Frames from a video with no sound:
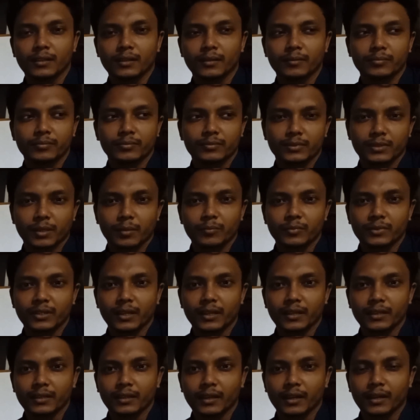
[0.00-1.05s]

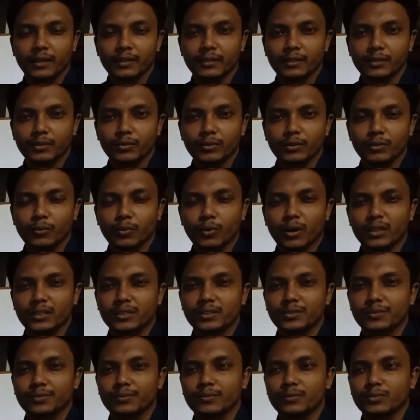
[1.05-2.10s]
someday and you will watch
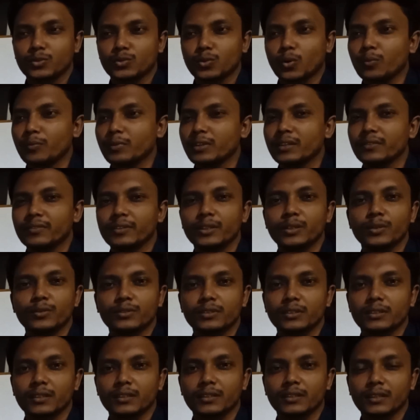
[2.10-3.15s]
so many videos in
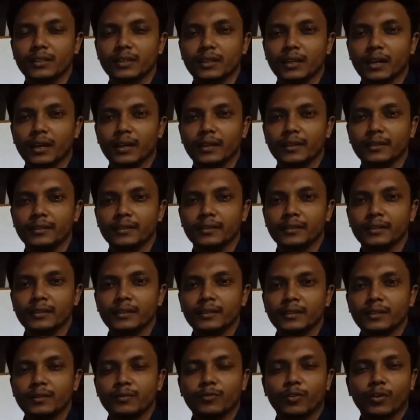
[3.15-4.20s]
a day and
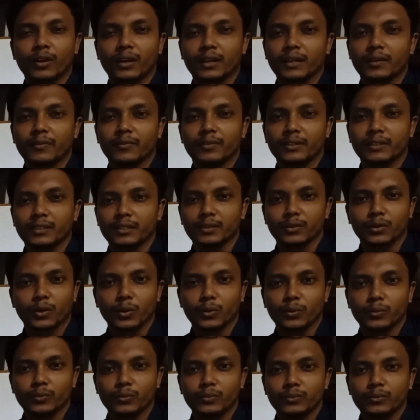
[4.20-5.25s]
forget everything. No,
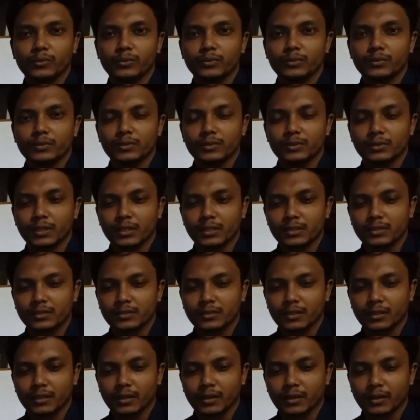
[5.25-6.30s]
just
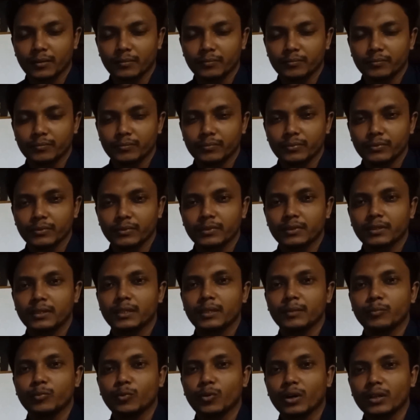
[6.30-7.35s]
keep
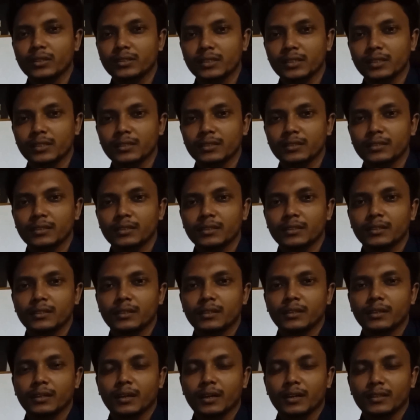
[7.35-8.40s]
watching,
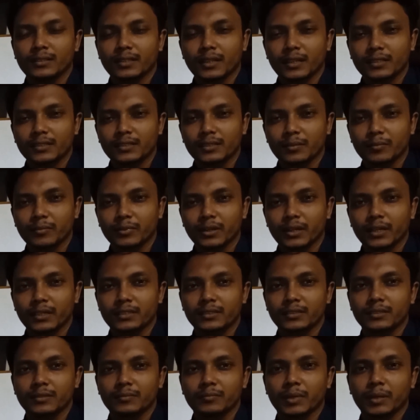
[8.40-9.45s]
take some rest.
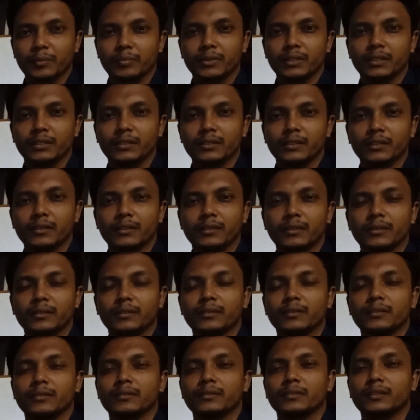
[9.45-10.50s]
Maybe
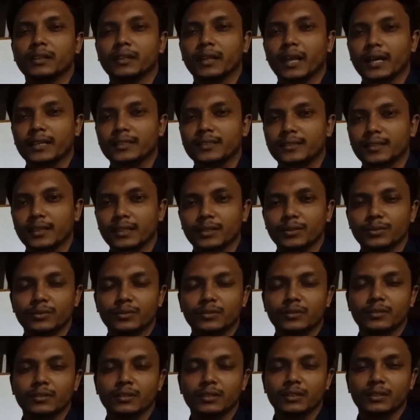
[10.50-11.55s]
the next day
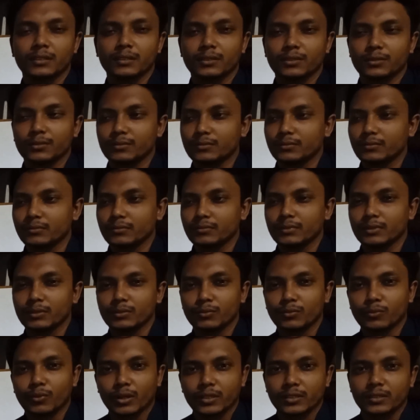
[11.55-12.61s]
you
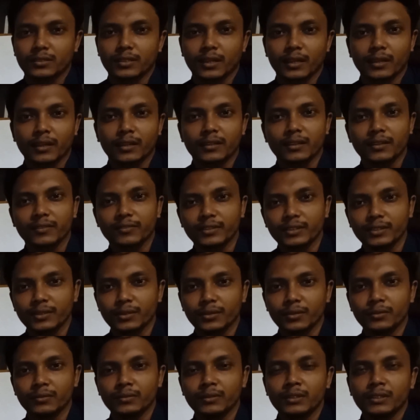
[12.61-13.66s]
watch the another
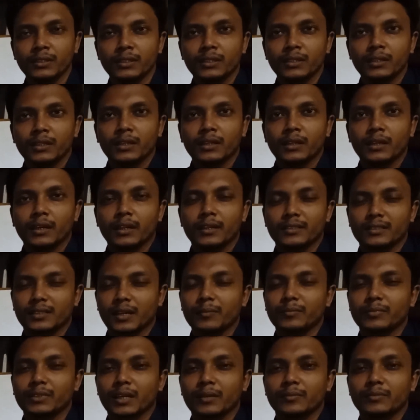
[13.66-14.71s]
video, and
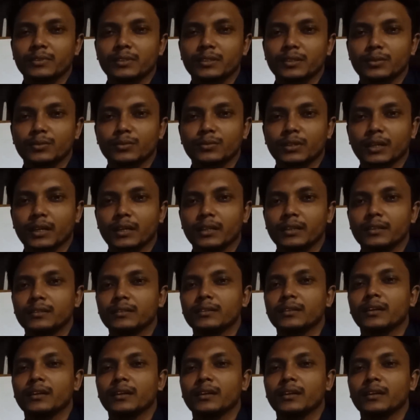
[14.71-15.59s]
sometimes you can